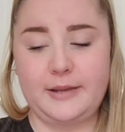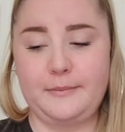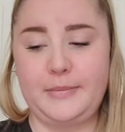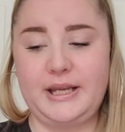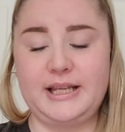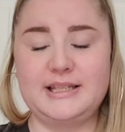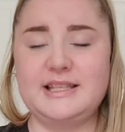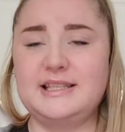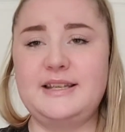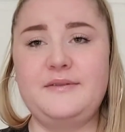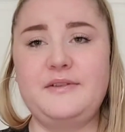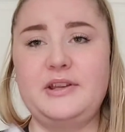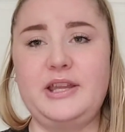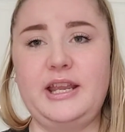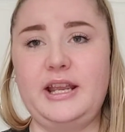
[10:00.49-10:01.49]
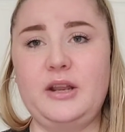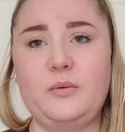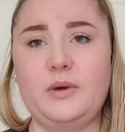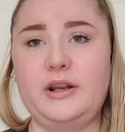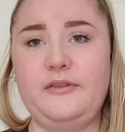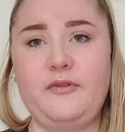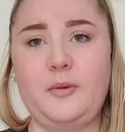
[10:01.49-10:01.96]
because it's everything I
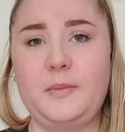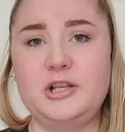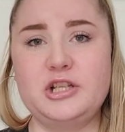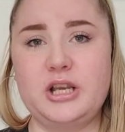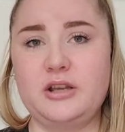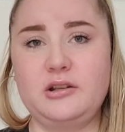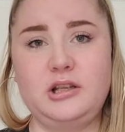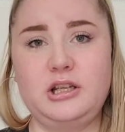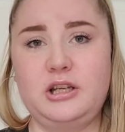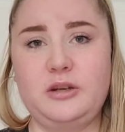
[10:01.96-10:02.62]
wanted from my childhood